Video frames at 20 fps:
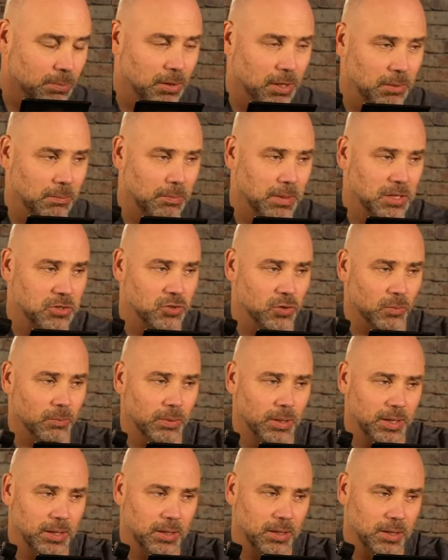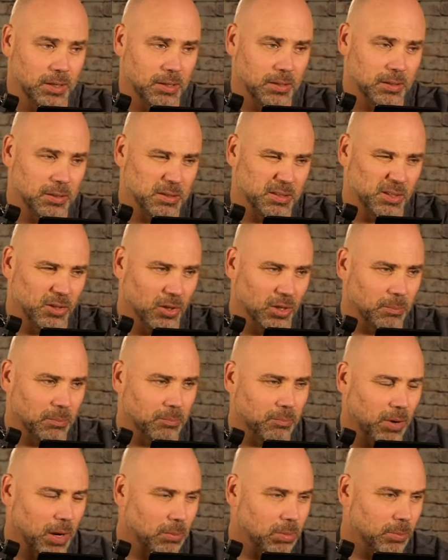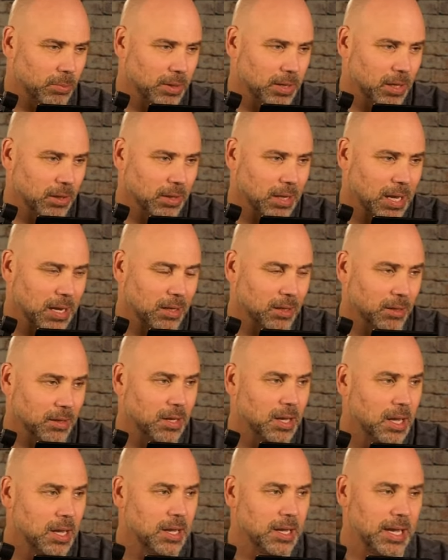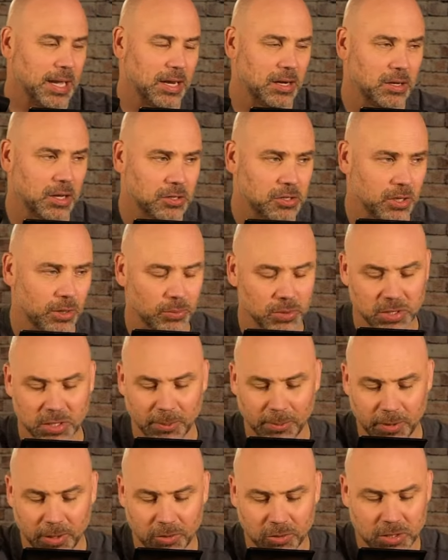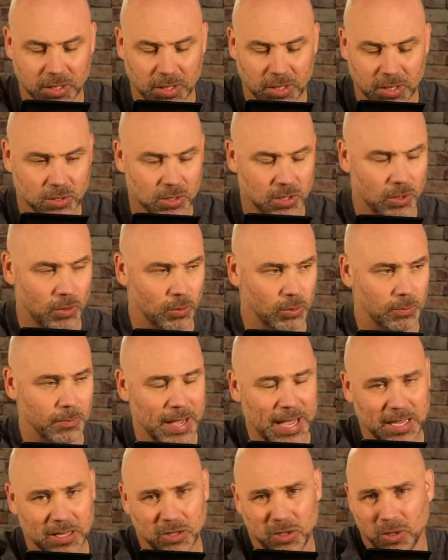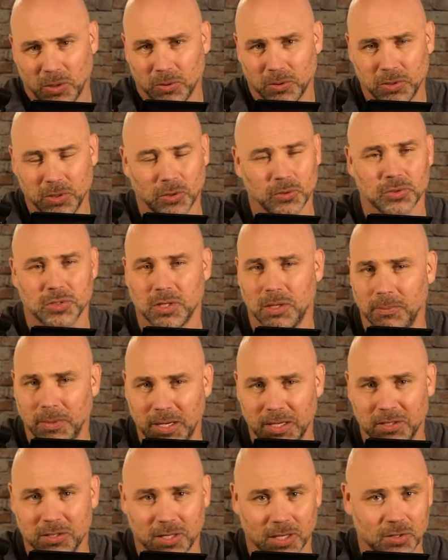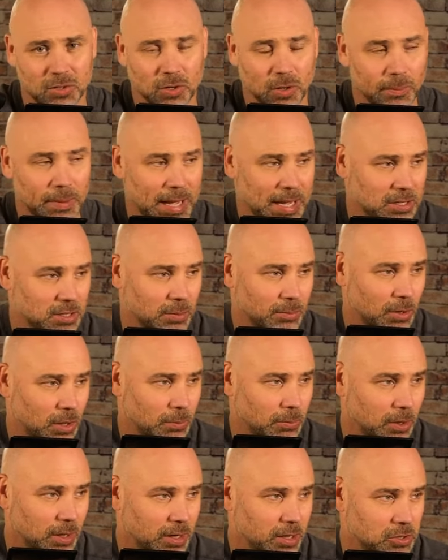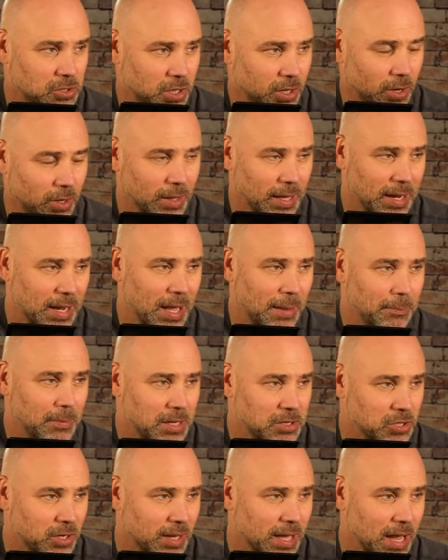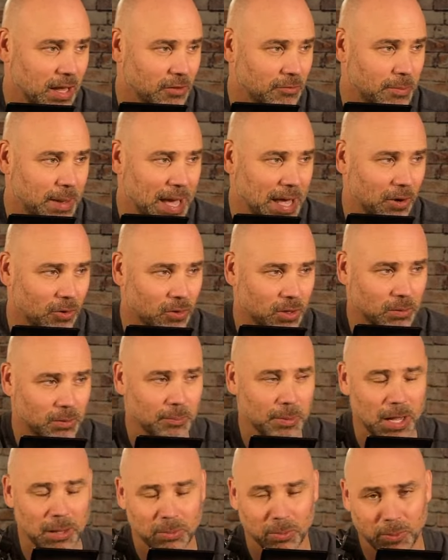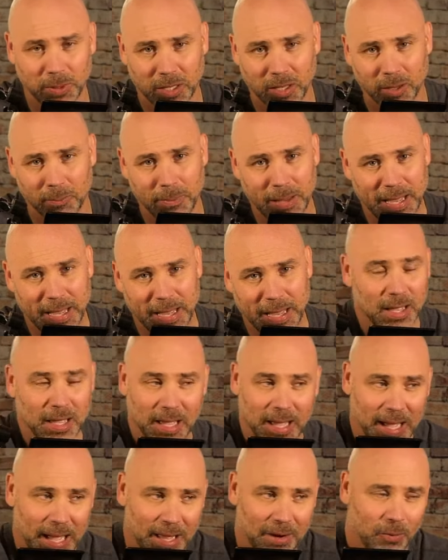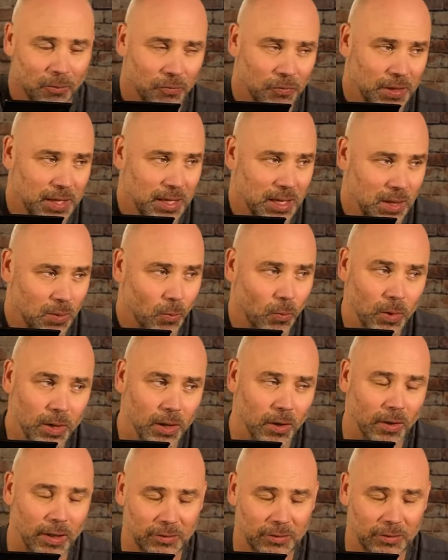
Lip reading: Mitchell, but looking probably unlikely. And you know, with some of those things too, with you don't see many 6-year basketball players. You know, like I mentioned, Caleb Battle could probably come back. I don't think he will.